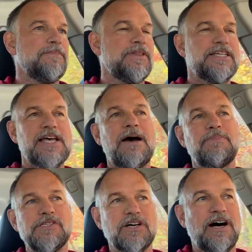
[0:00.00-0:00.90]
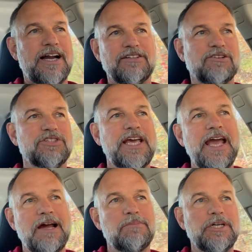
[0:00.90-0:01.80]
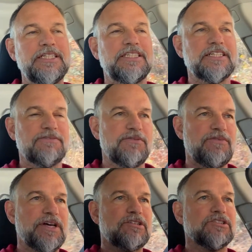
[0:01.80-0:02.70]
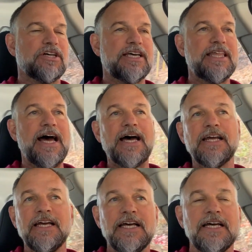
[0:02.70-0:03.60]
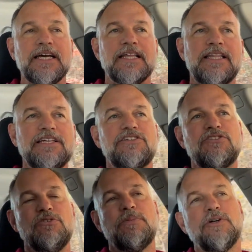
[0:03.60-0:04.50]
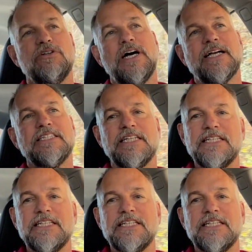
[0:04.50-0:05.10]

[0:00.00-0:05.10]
This happens a lot of those Camrys and different vehicles like that. This Subaru Legacy